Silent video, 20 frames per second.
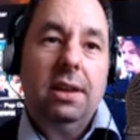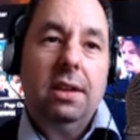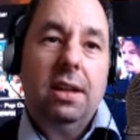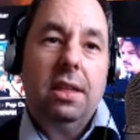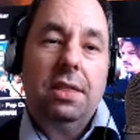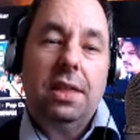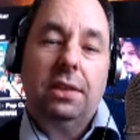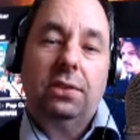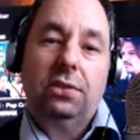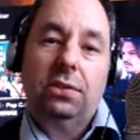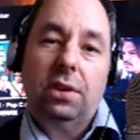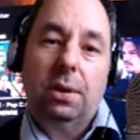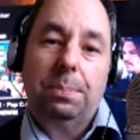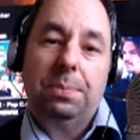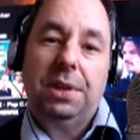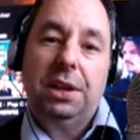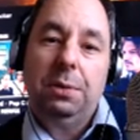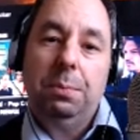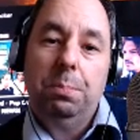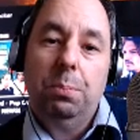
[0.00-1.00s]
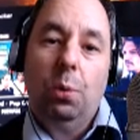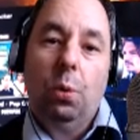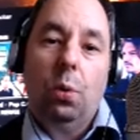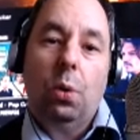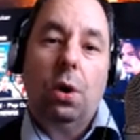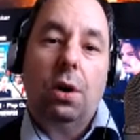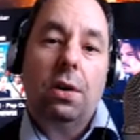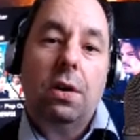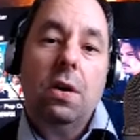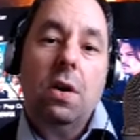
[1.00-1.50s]
that's something
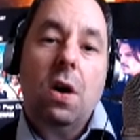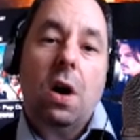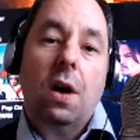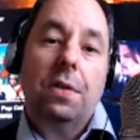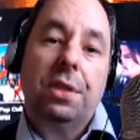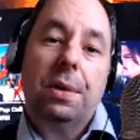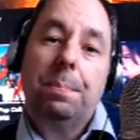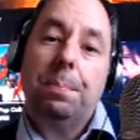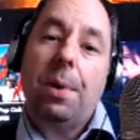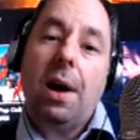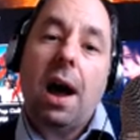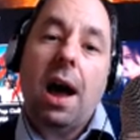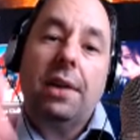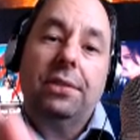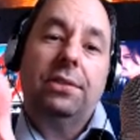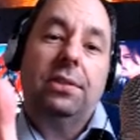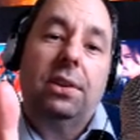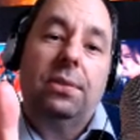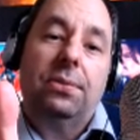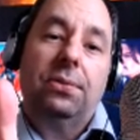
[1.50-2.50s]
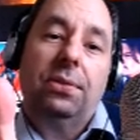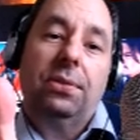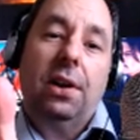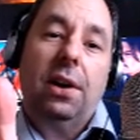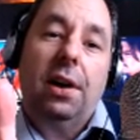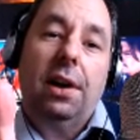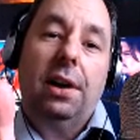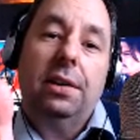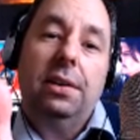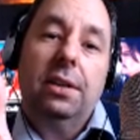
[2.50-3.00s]
more on the positive
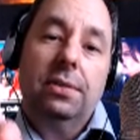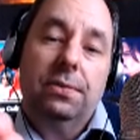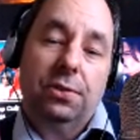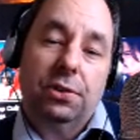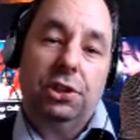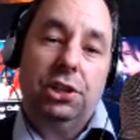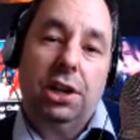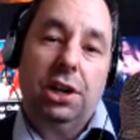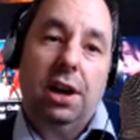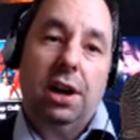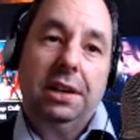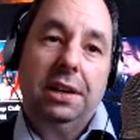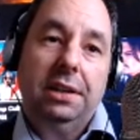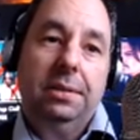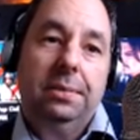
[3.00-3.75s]
side for Johnny.